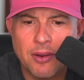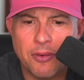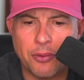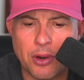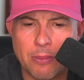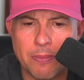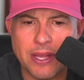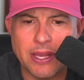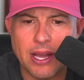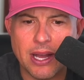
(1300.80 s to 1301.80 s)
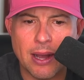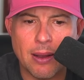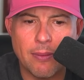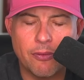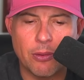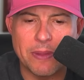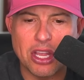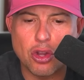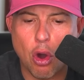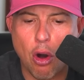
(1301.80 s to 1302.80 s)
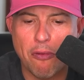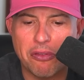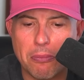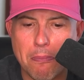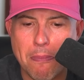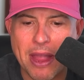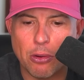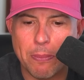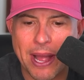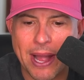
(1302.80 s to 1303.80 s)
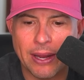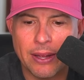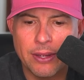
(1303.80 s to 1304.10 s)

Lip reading: from the golf mailbag.